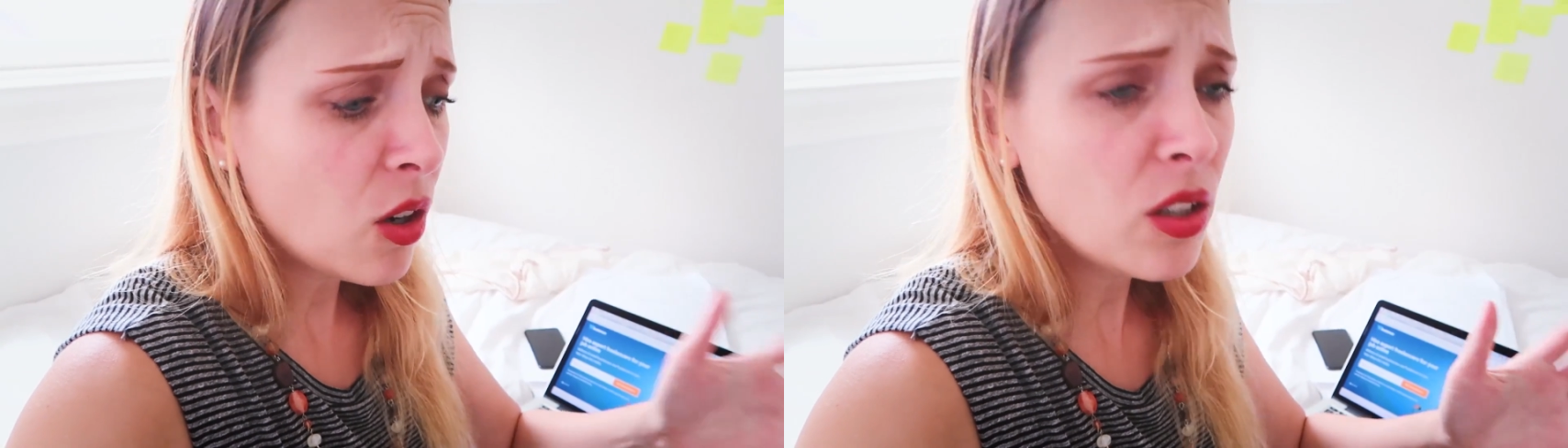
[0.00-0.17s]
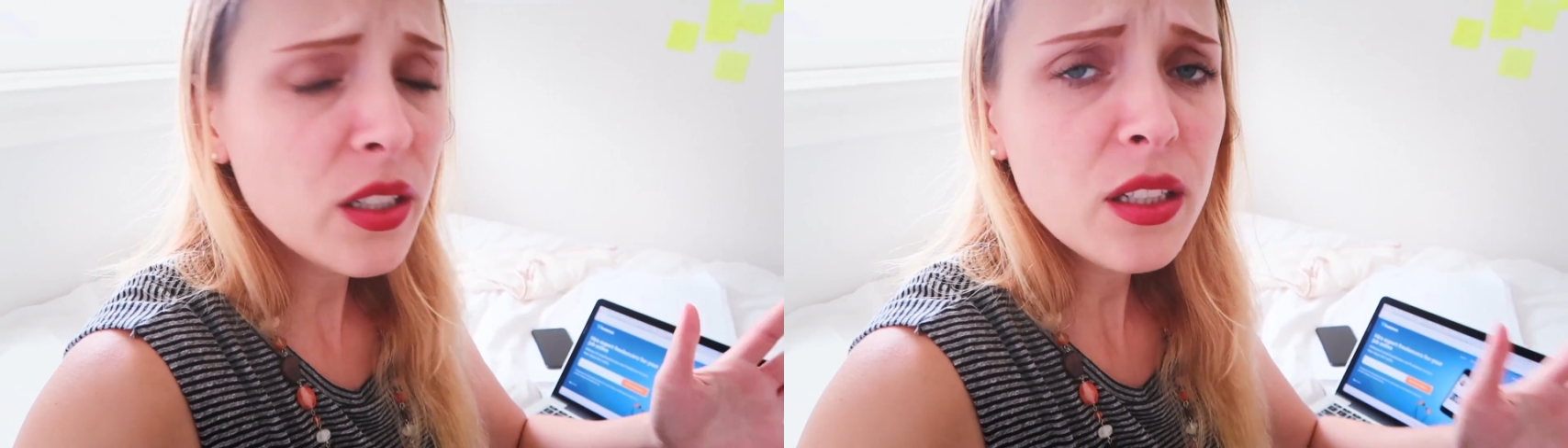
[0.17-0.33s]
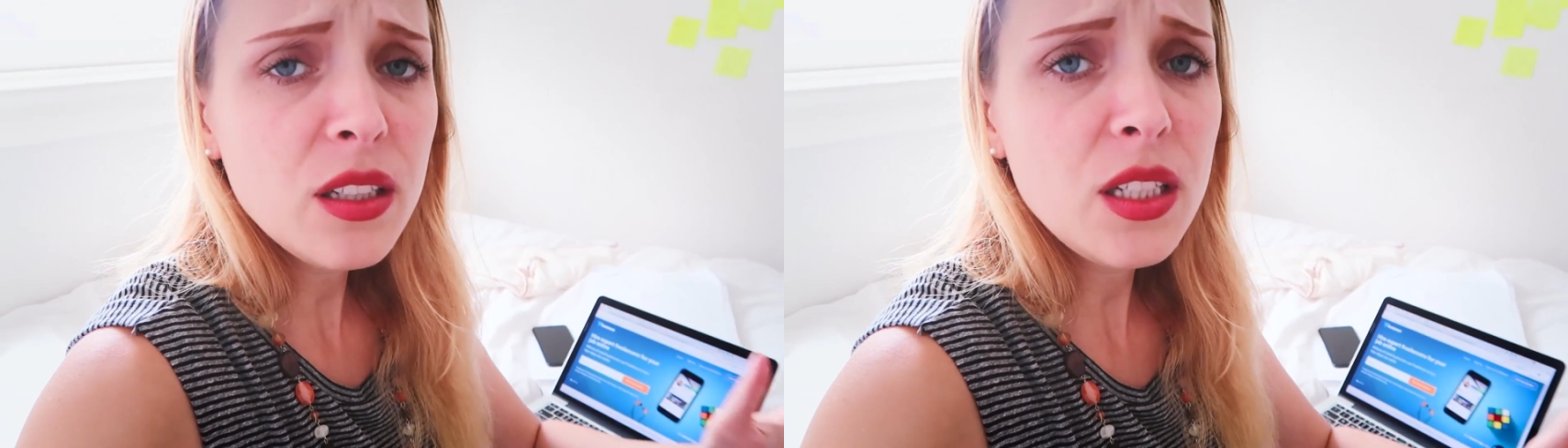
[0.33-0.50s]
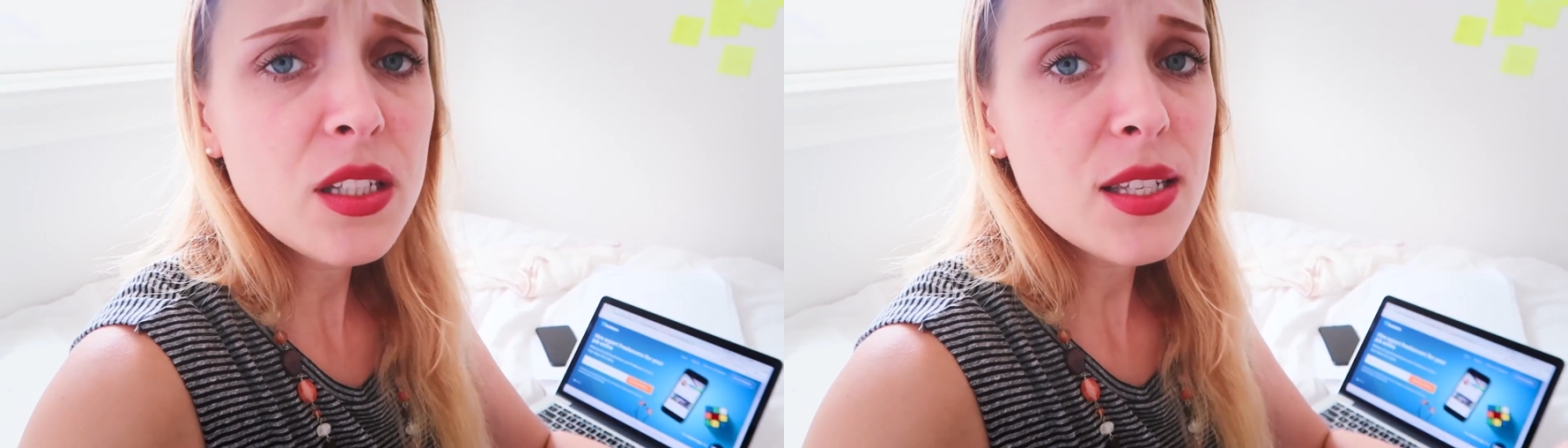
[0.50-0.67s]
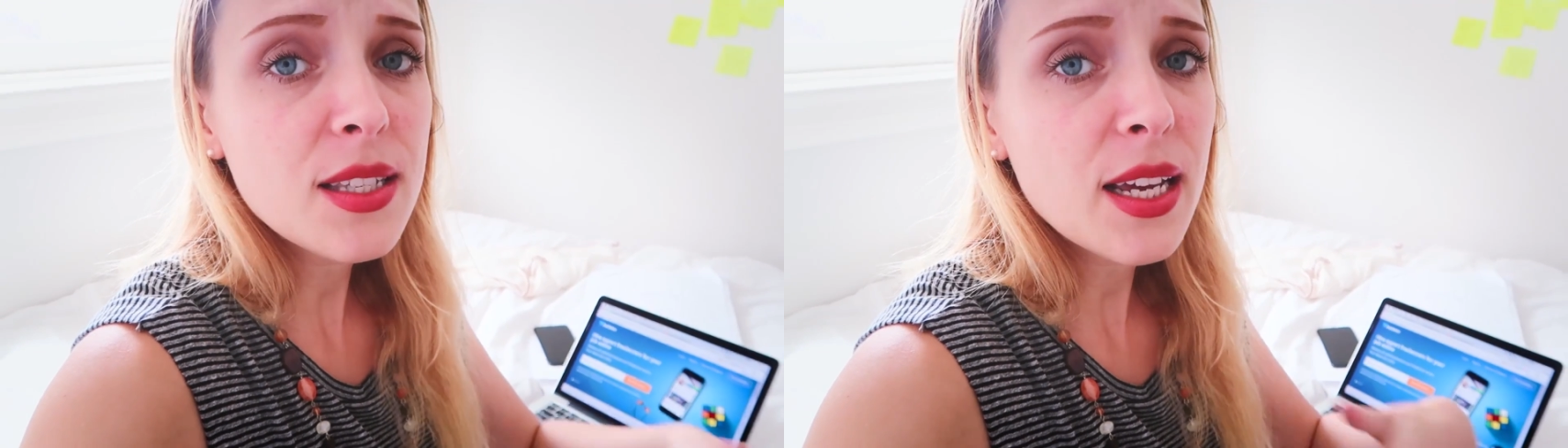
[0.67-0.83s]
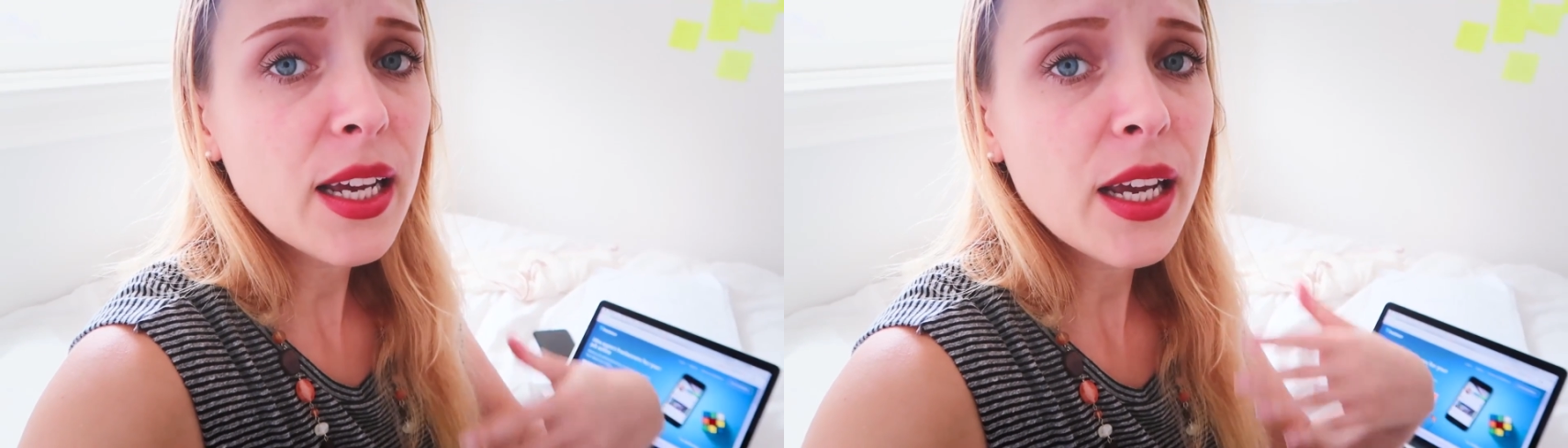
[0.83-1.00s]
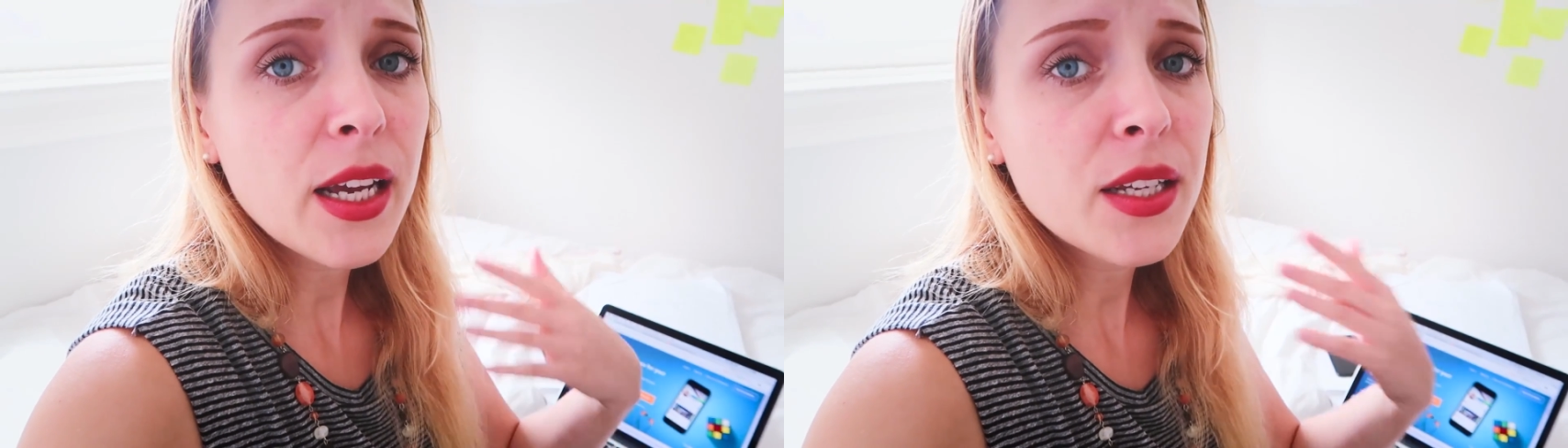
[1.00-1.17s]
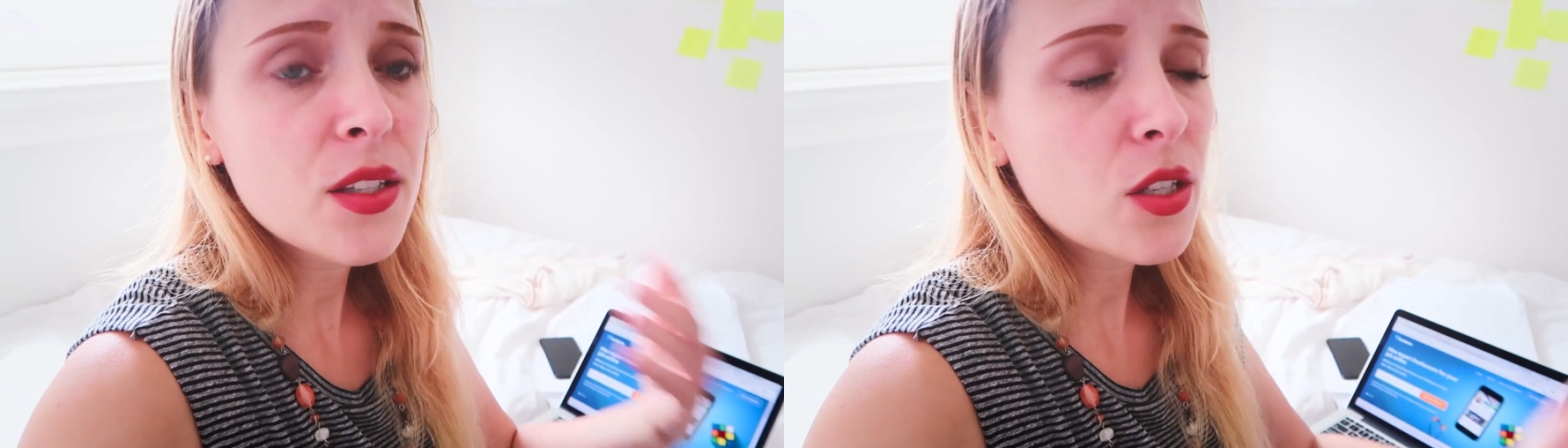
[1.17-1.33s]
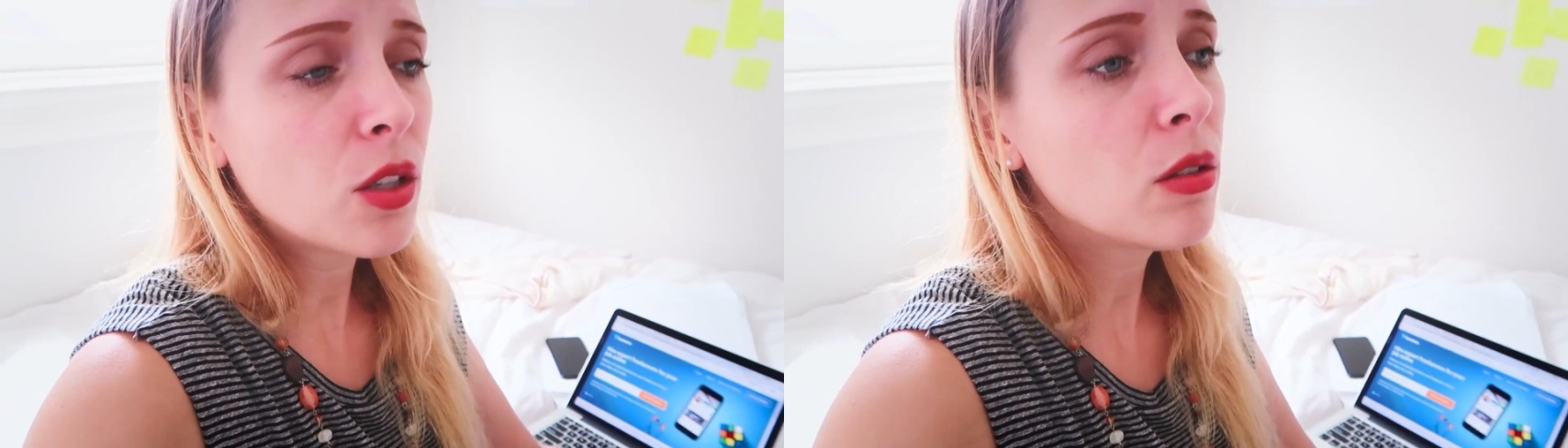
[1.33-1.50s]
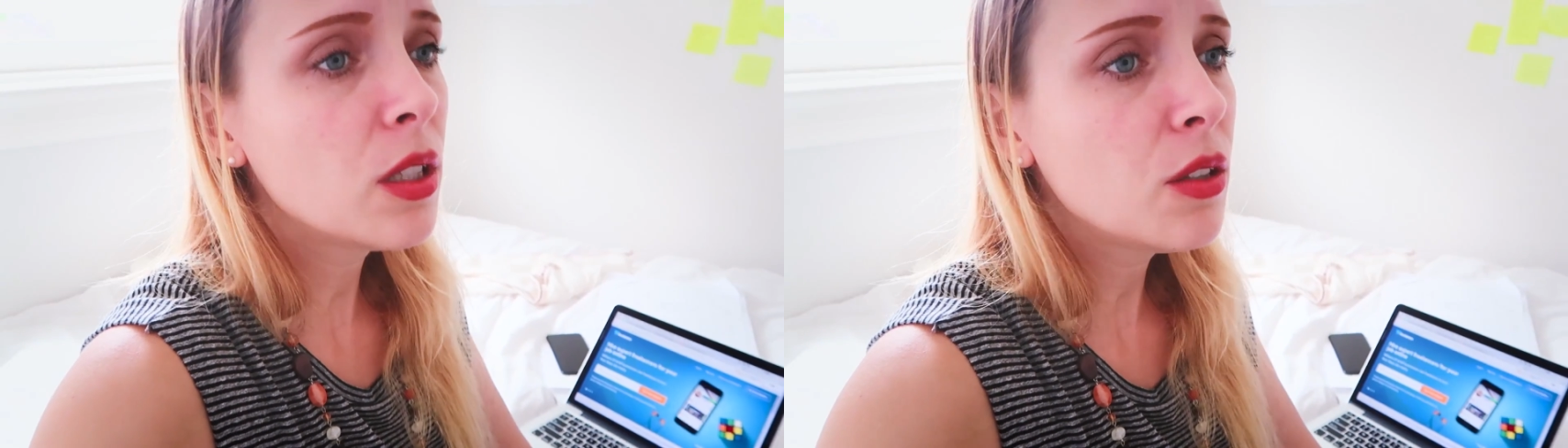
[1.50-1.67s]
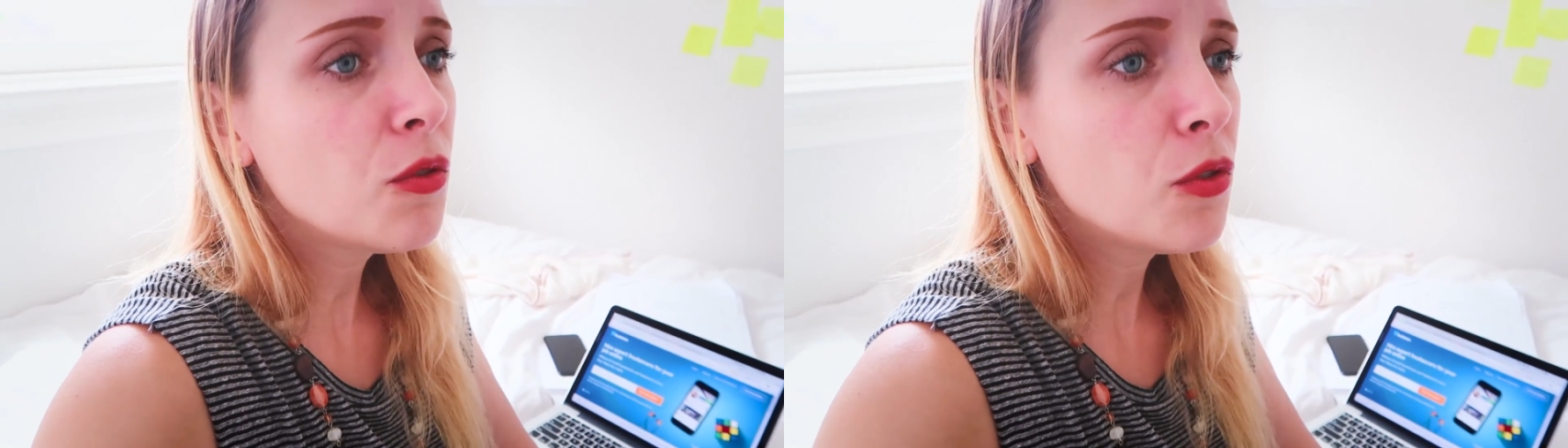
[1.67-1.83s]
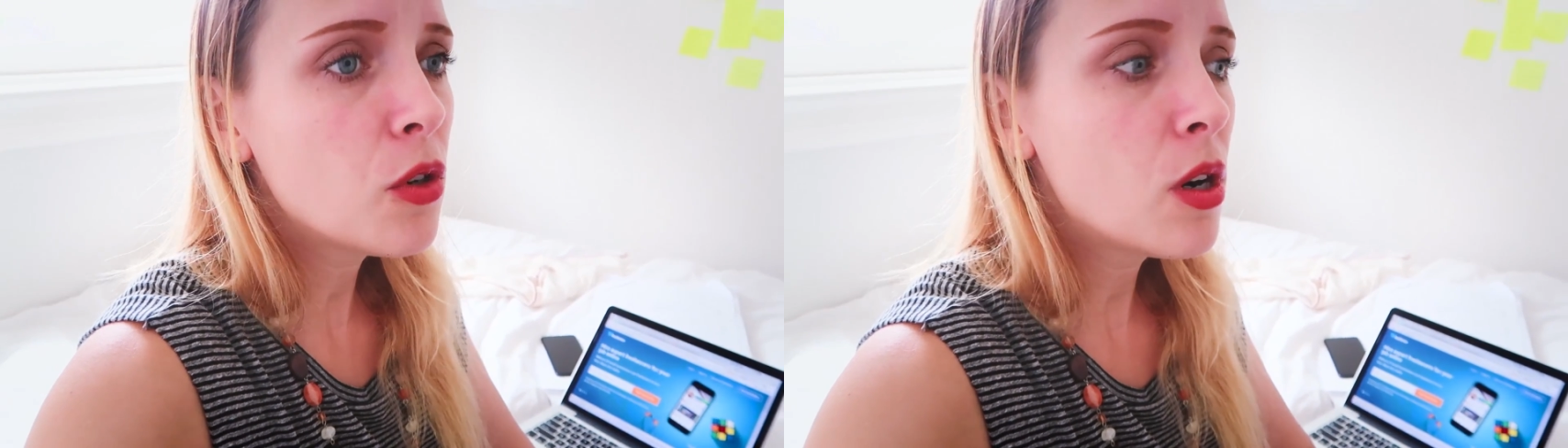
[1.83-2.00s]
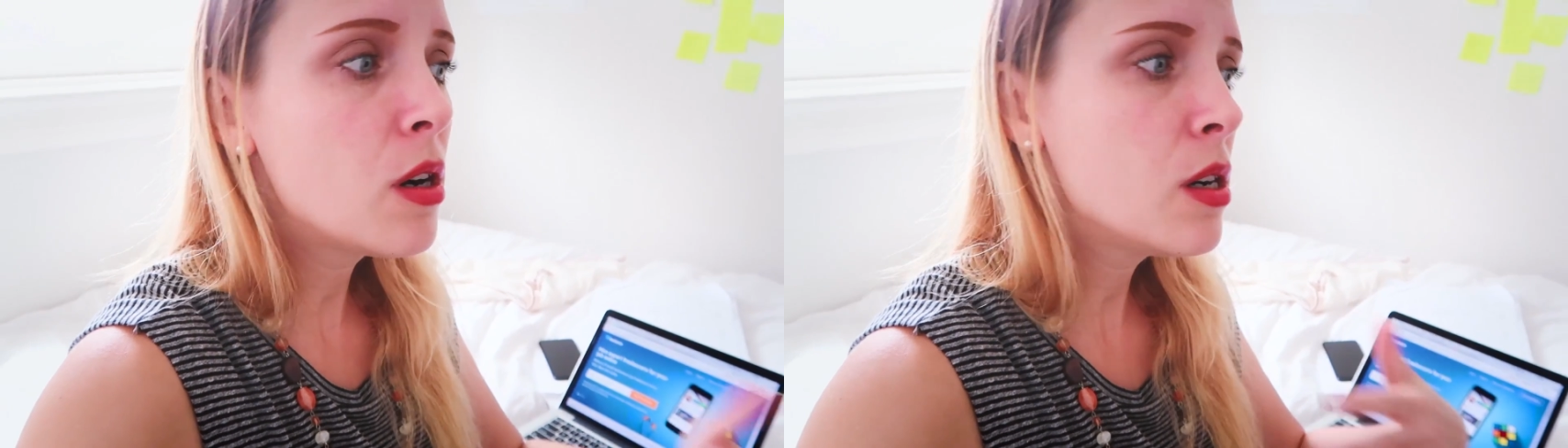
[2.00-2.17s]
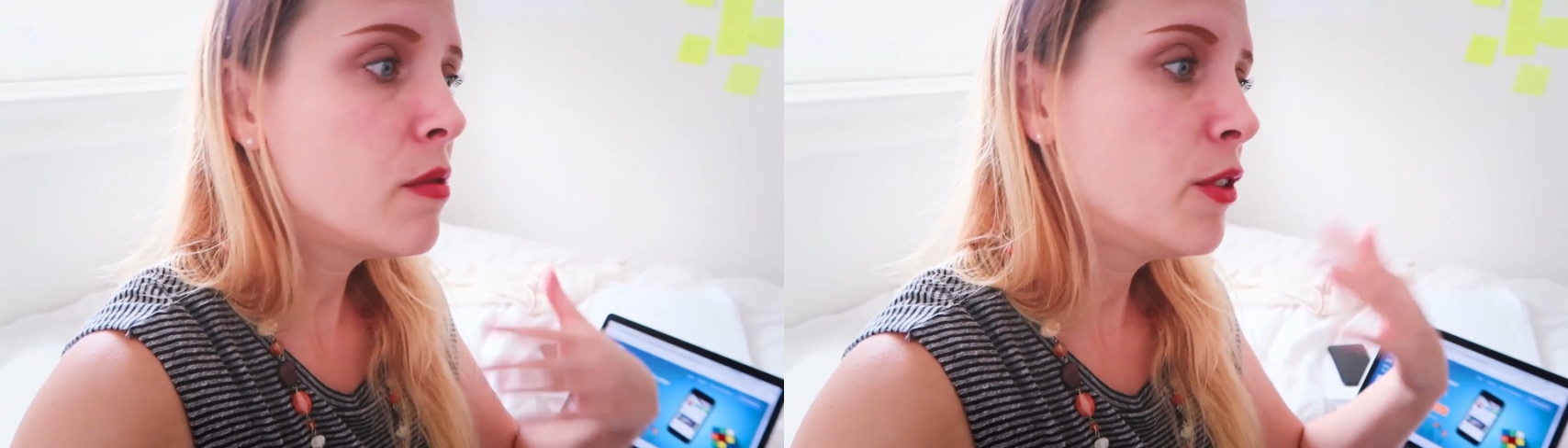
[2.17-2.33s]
All you need to say is you're looking for